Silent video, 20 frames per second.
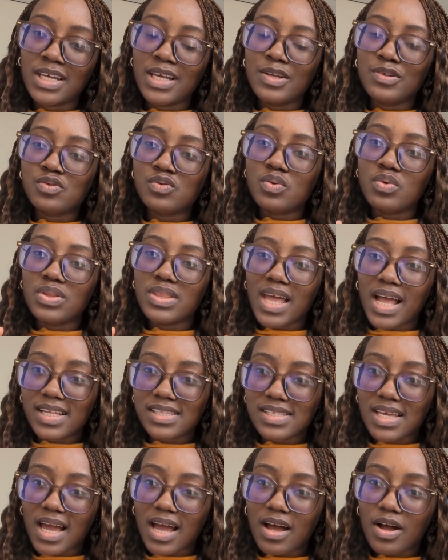So that's
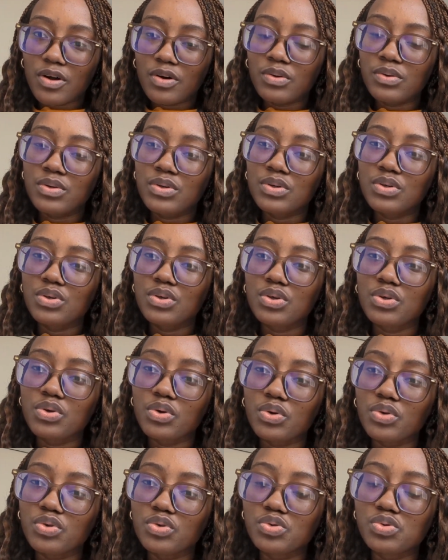how
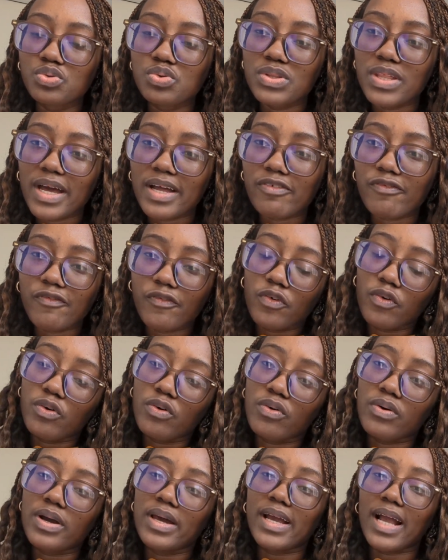you do that
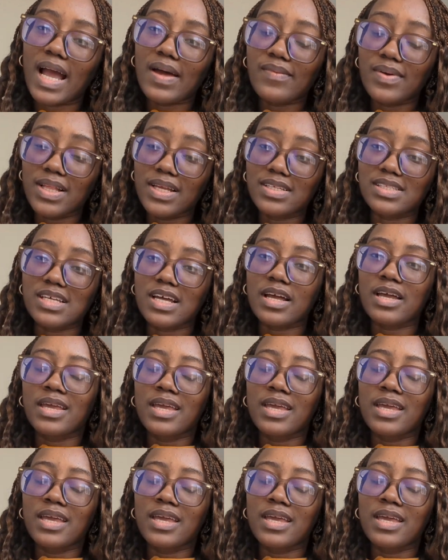for a cover letter.